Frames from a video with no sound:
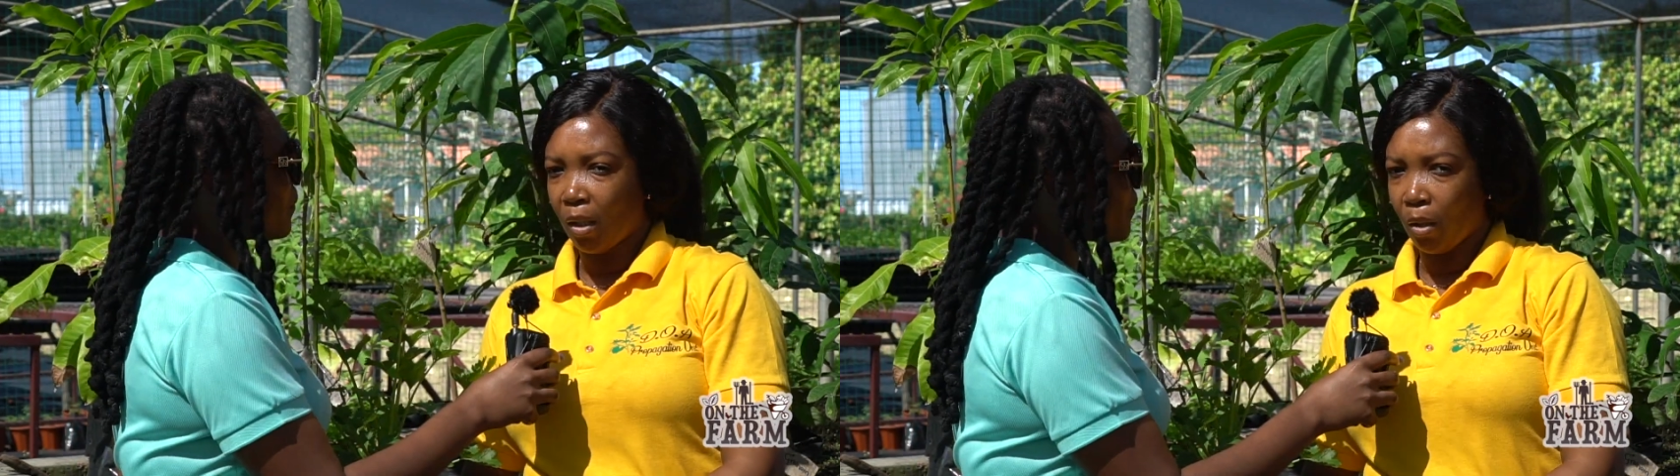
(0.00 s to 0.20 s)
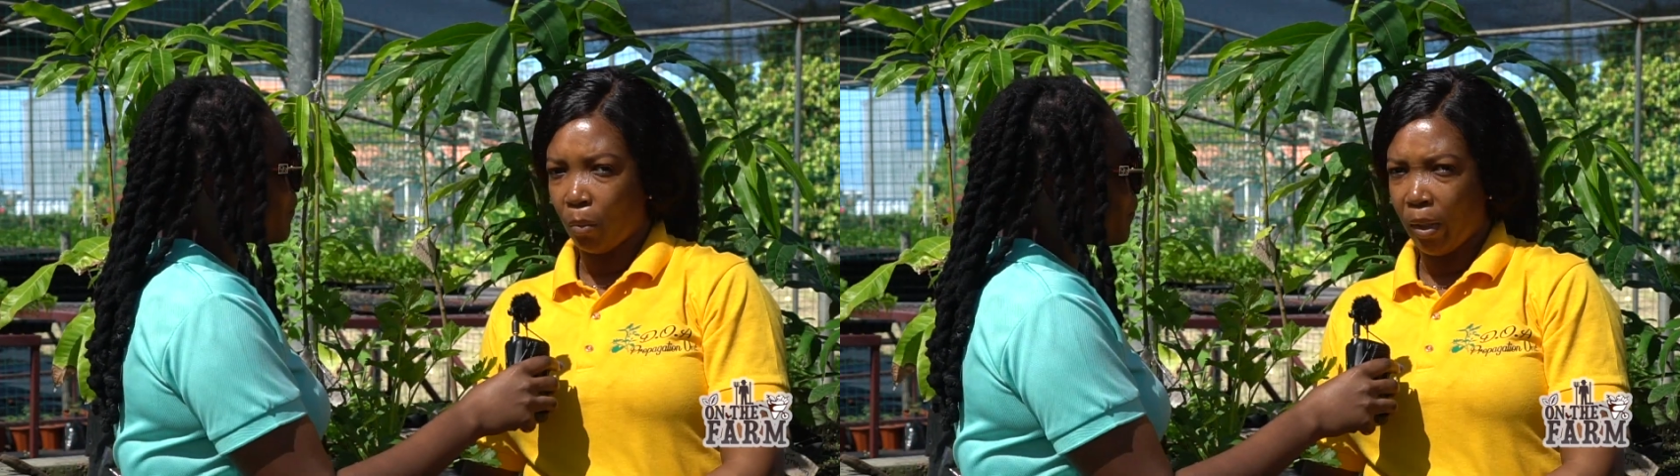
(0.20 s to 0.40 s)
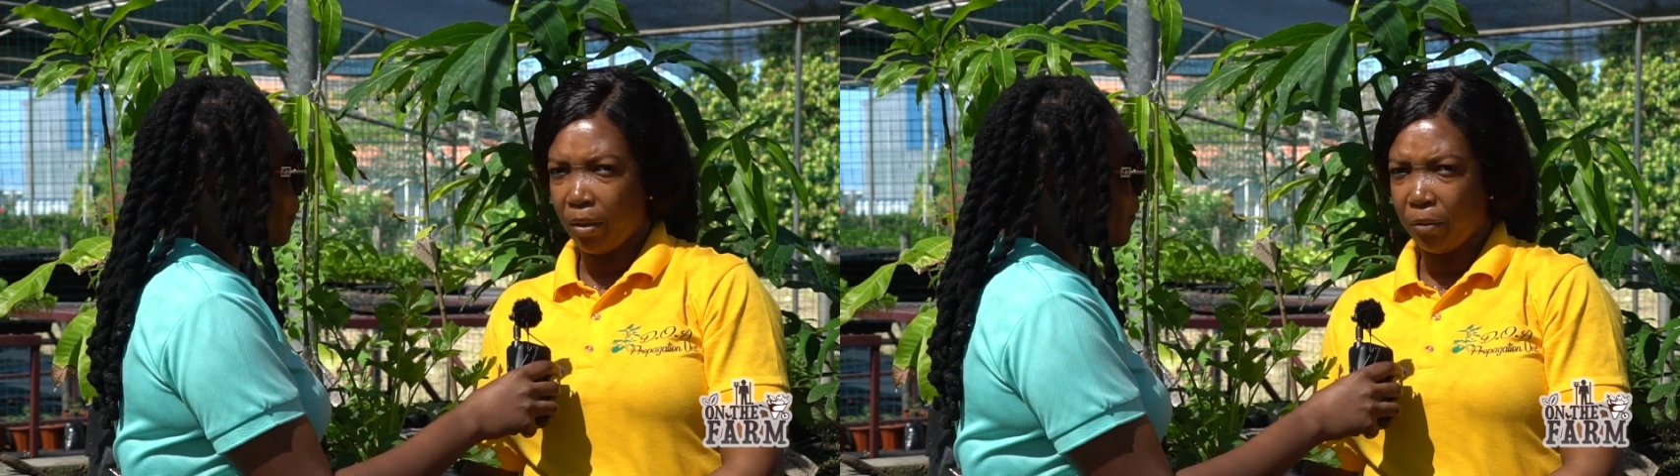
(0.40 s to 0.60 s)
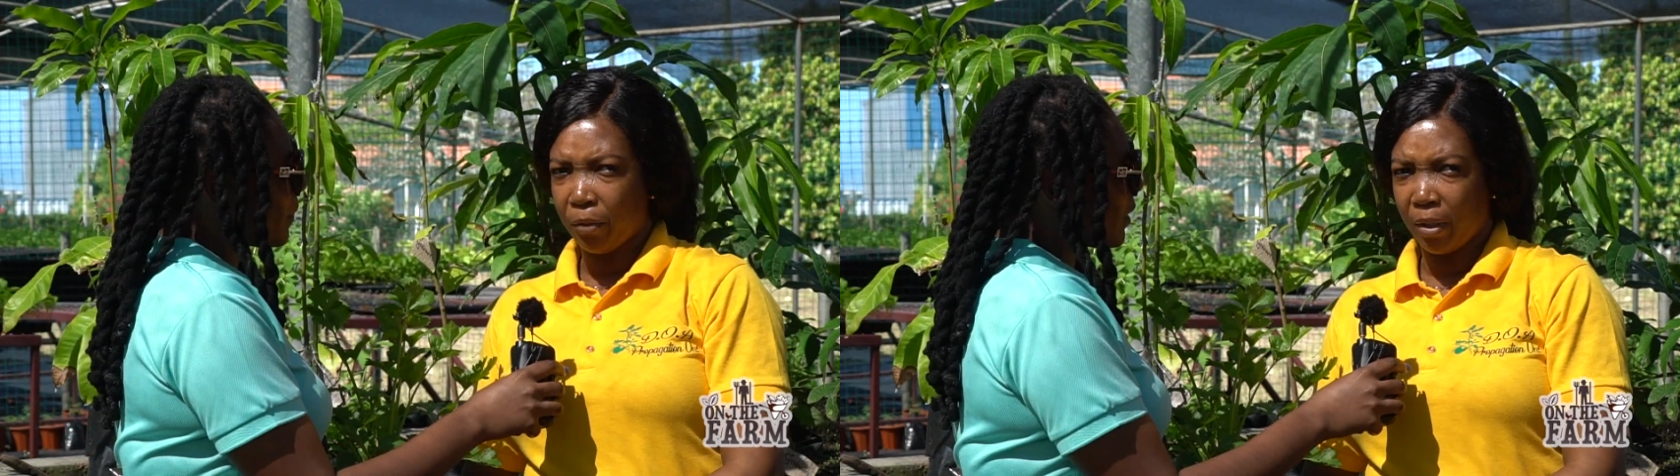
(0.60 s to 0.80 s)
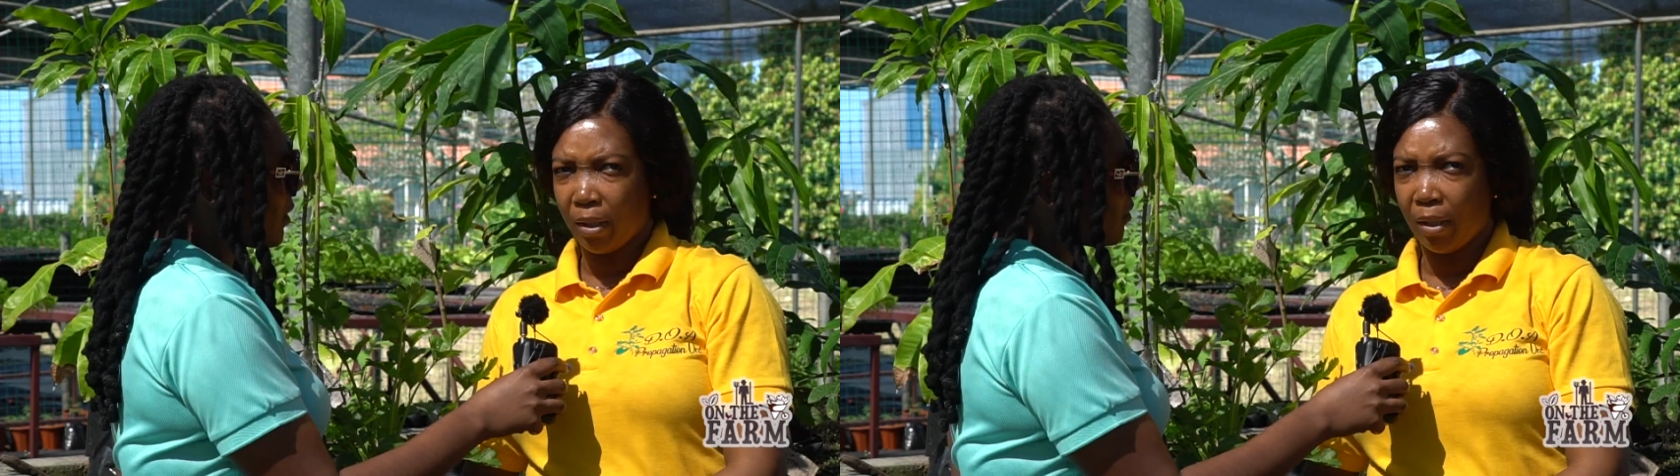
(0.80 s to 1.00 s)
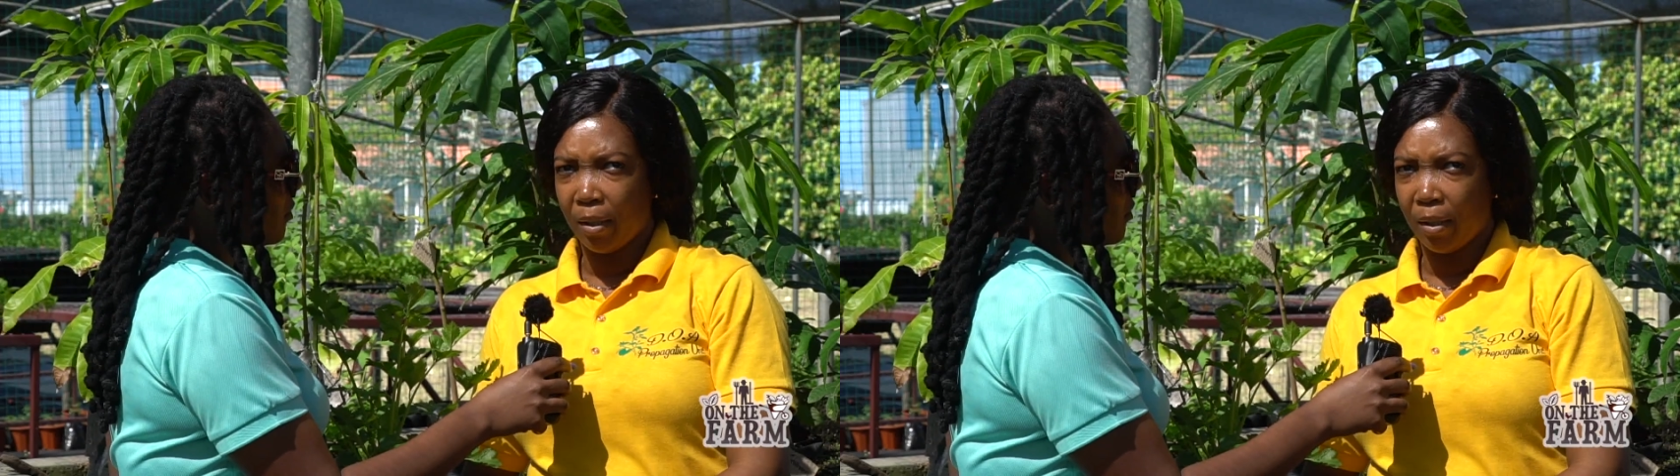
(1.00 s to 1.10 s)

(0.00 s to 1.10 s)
Well, for